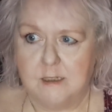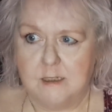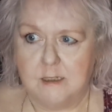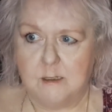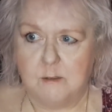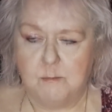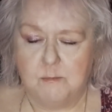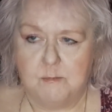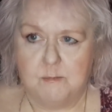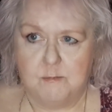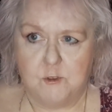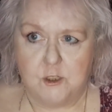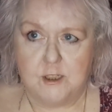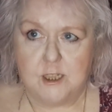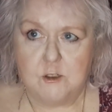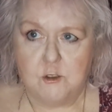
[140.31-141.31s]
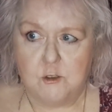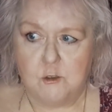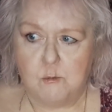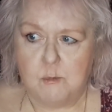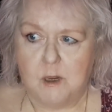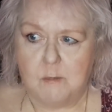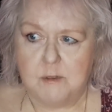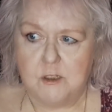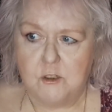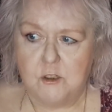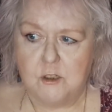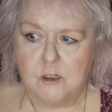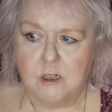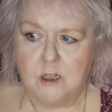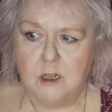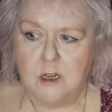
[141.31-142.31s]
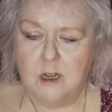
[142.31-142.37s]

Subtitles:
the traditional publisher.